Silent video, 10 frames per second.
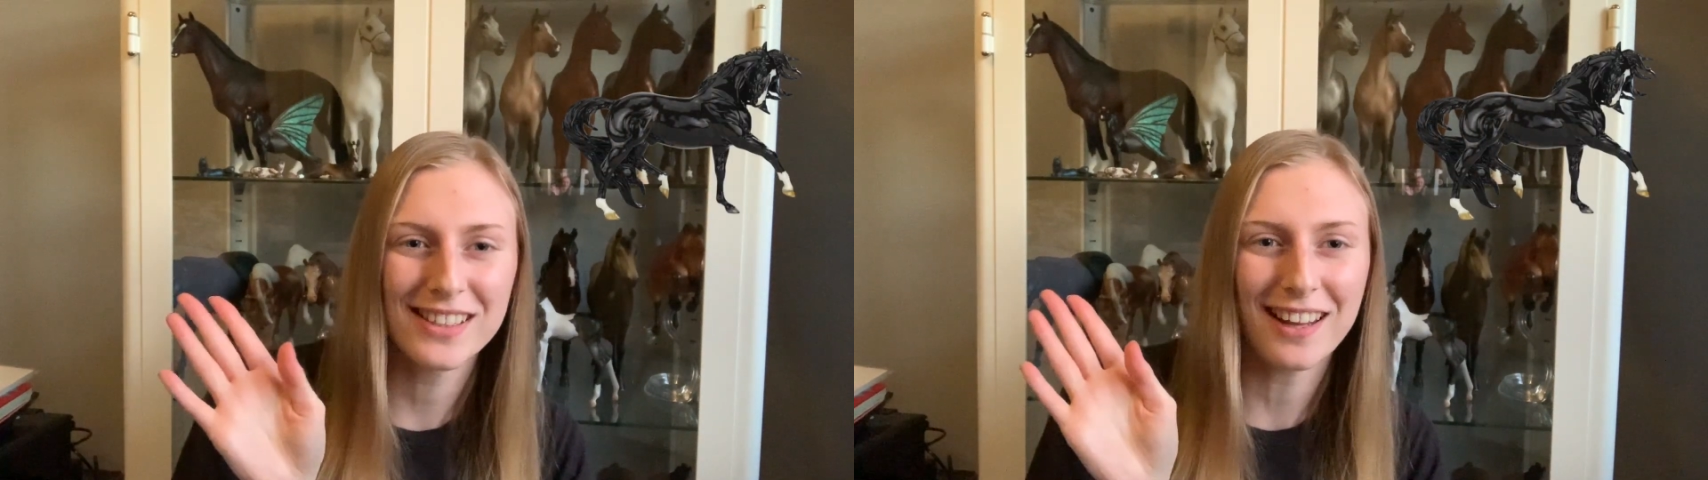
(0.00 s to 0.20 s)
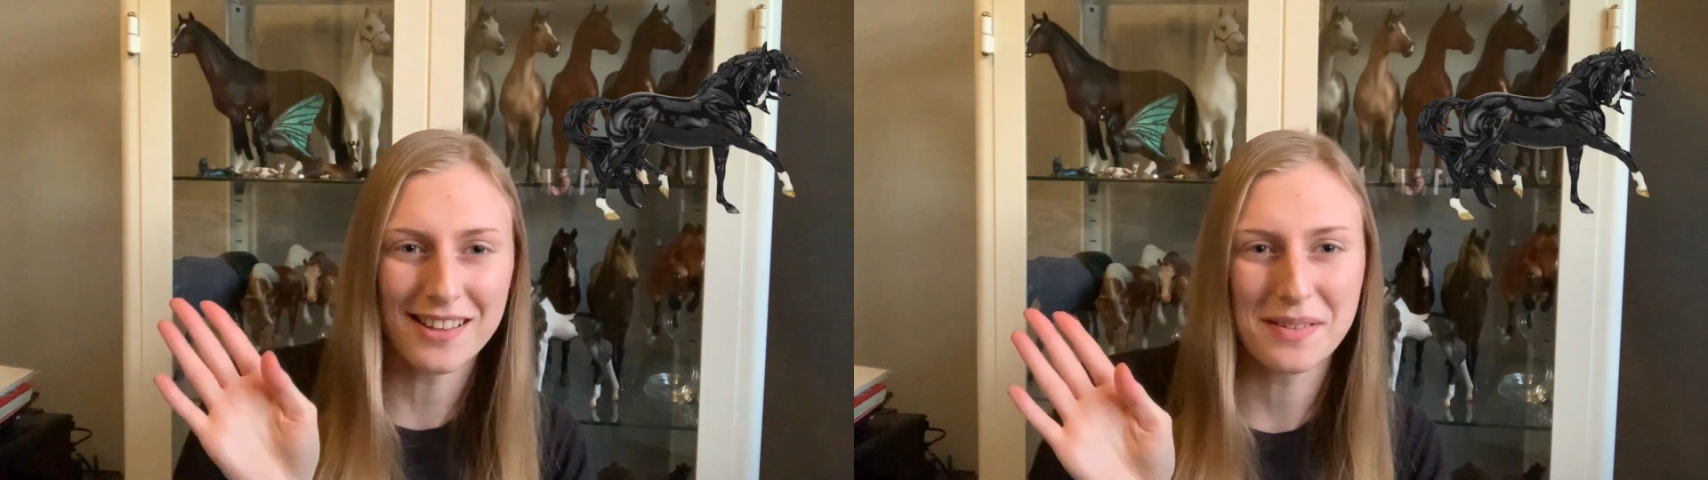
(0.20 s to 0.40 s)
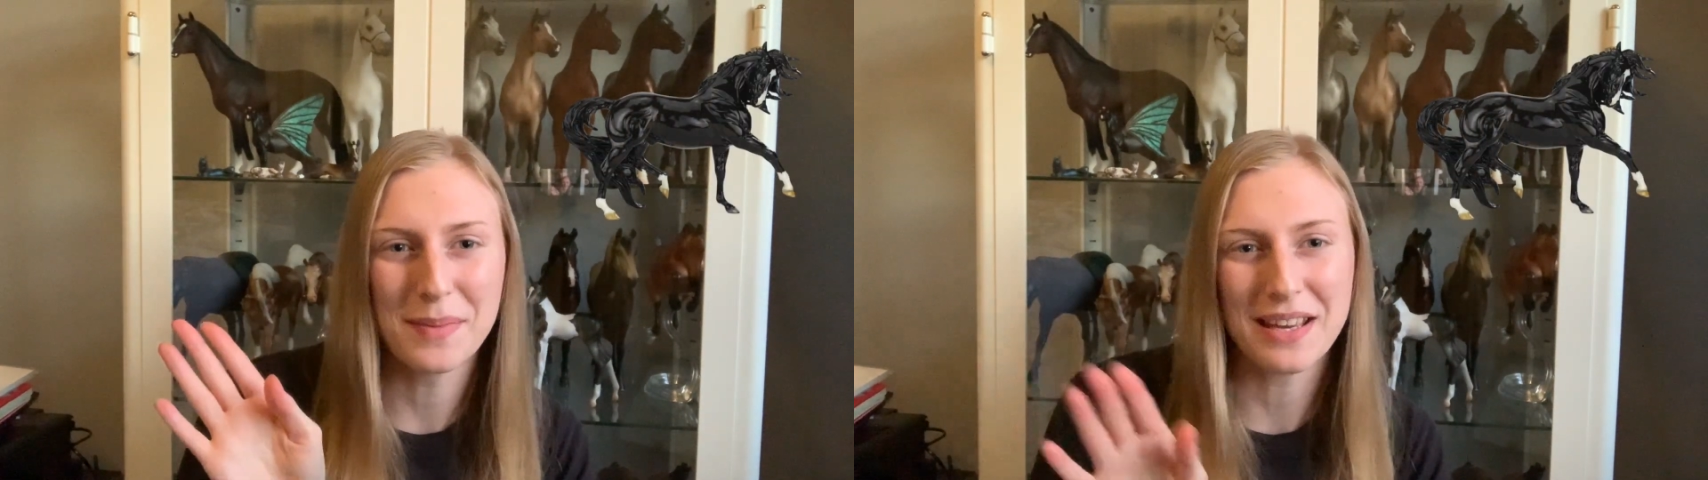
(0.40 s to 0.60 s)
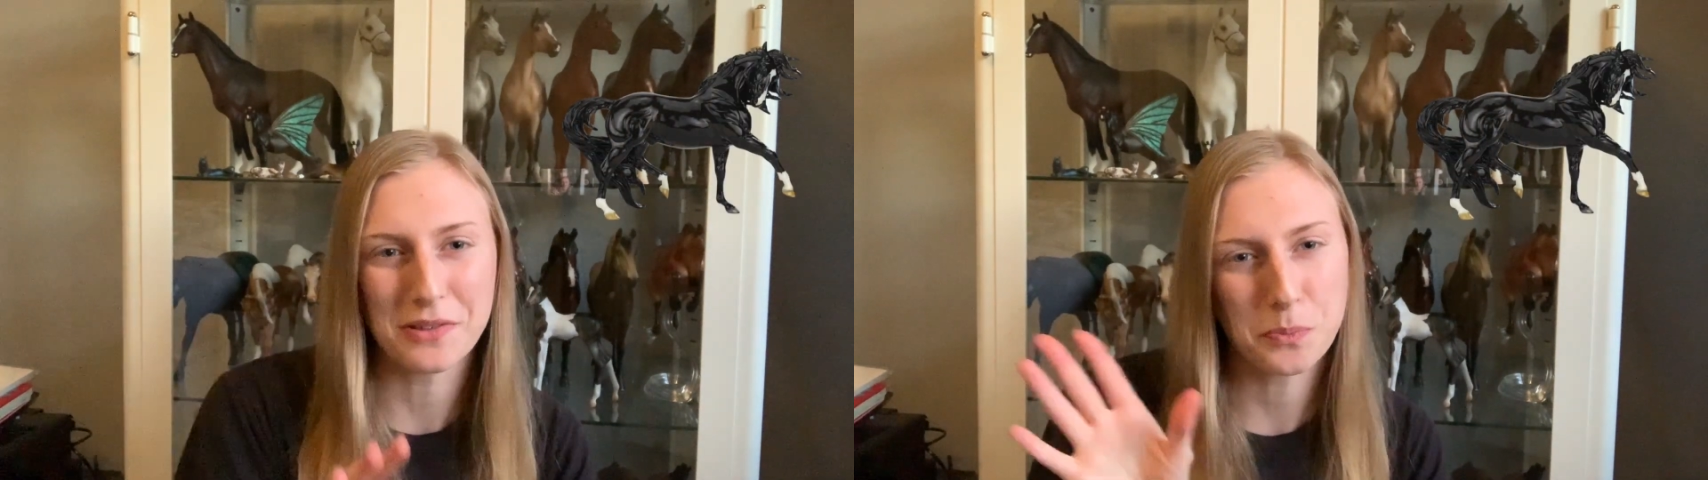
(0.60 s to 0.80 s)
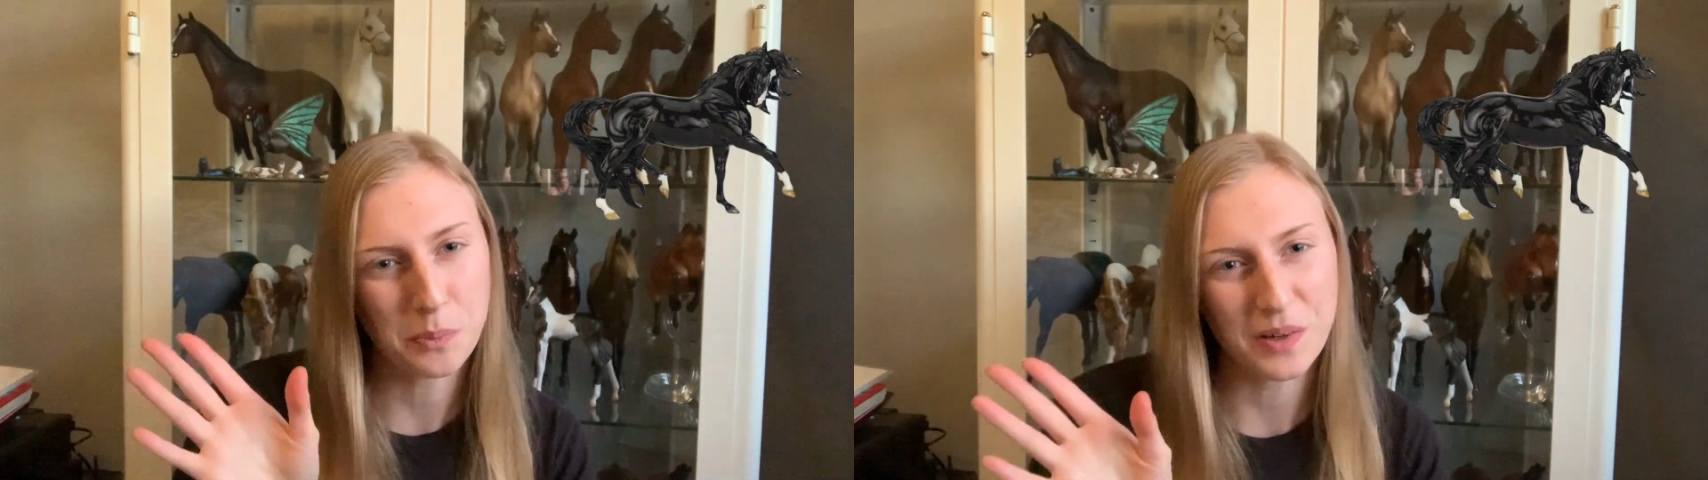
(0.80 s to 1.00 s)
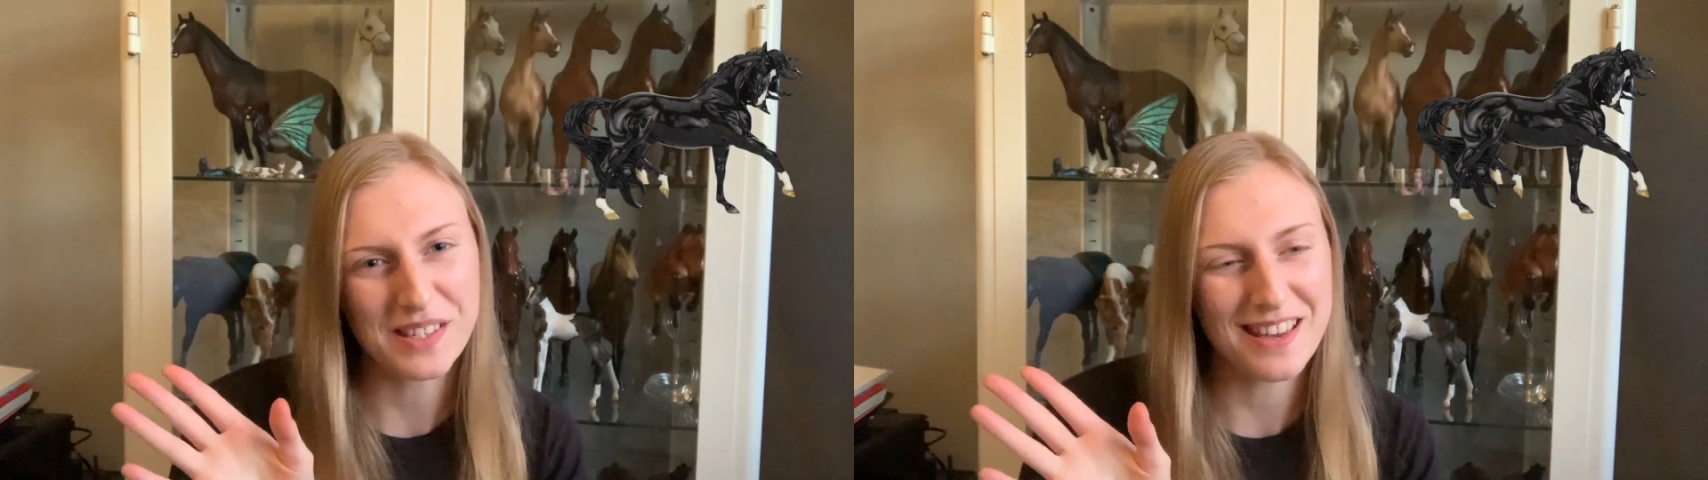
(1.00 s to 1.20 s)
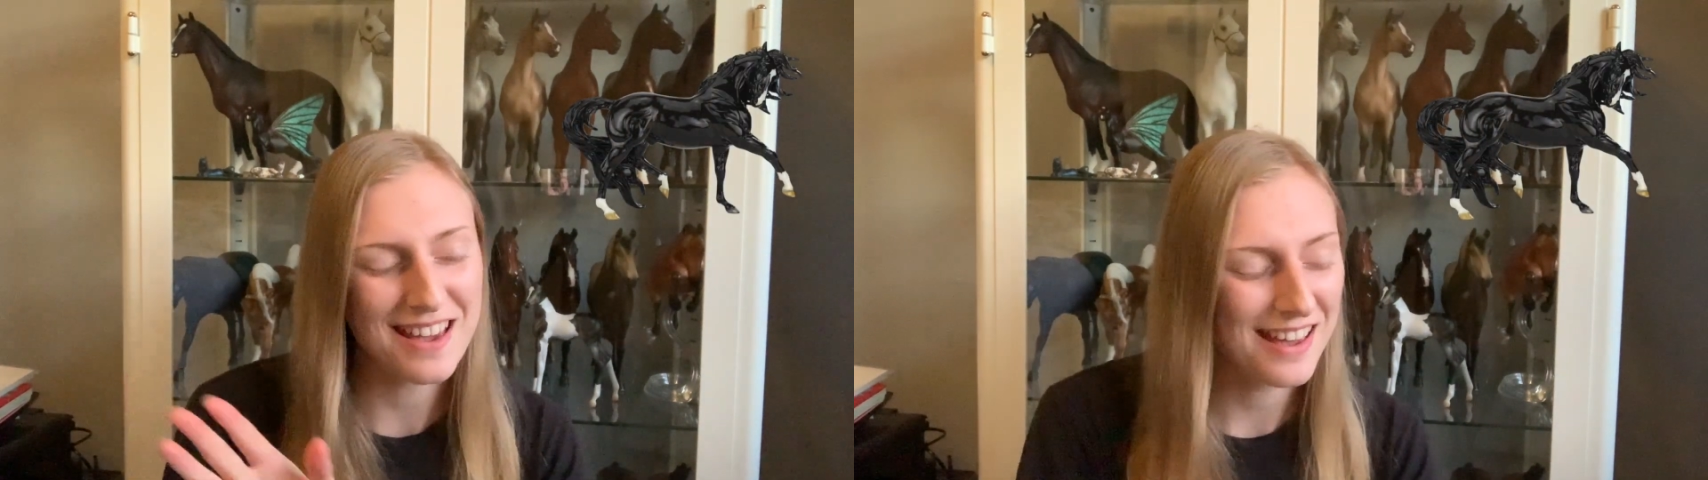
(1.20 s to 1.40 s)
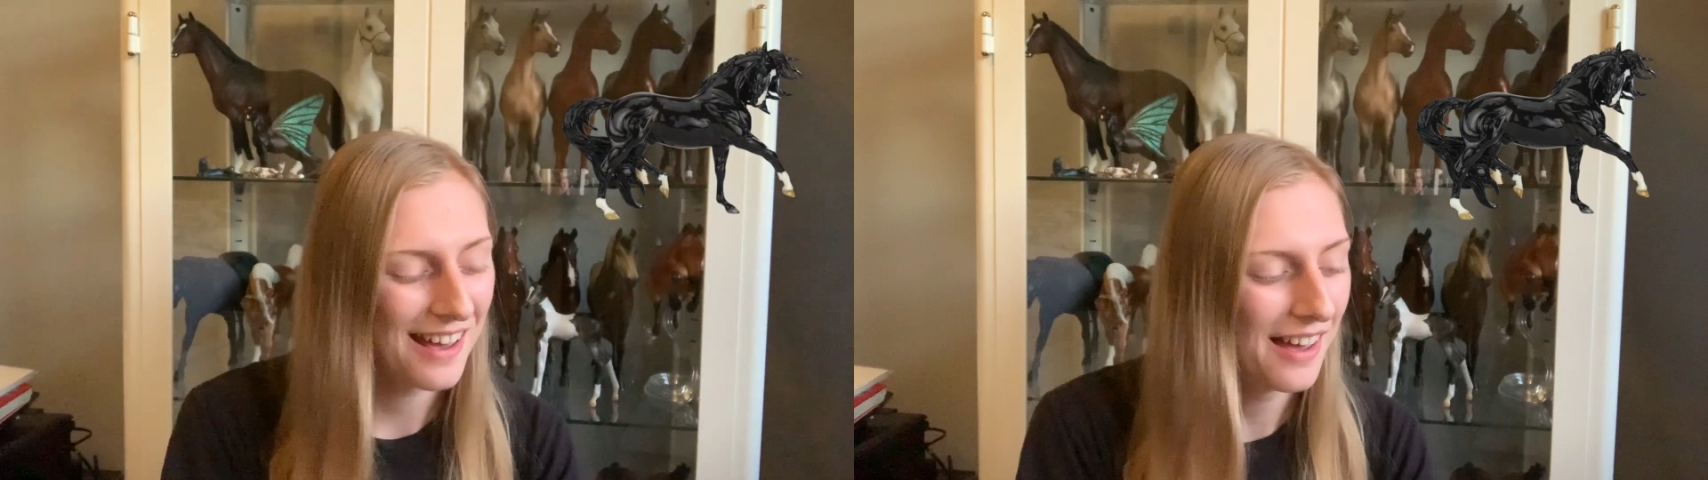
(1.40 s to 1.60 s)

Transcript: anatomy, it's pretty.